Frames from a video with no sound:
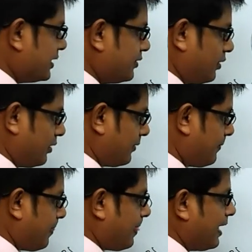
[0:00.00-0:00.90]
nor,
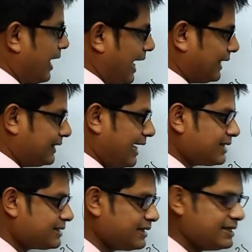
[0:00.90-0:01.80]
and
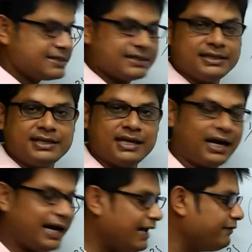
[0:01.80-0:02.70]
that's the reason
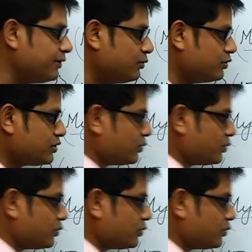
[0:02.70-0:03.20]
I have used